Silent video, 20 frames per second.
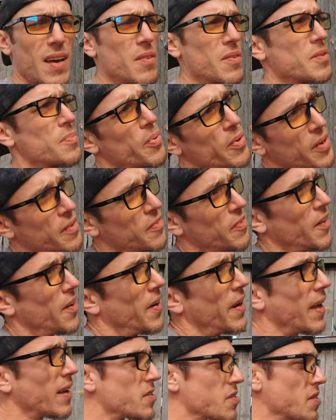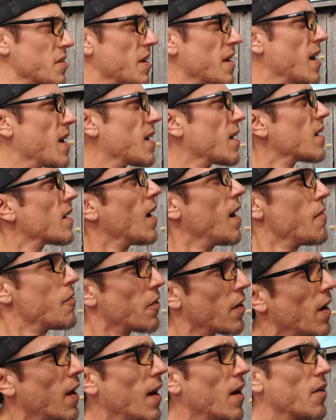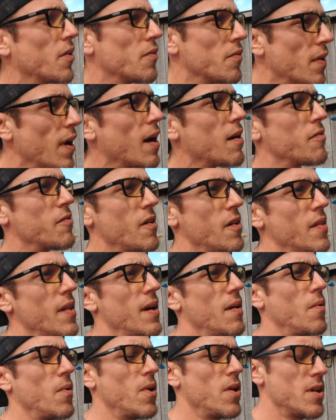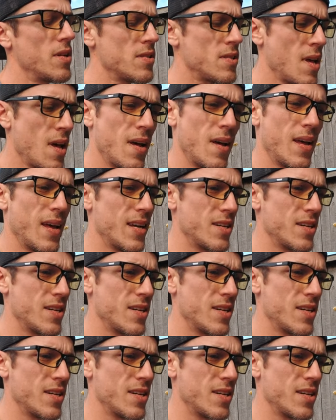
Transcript: that one's pretty fun actually. I forgot how, how fun that was.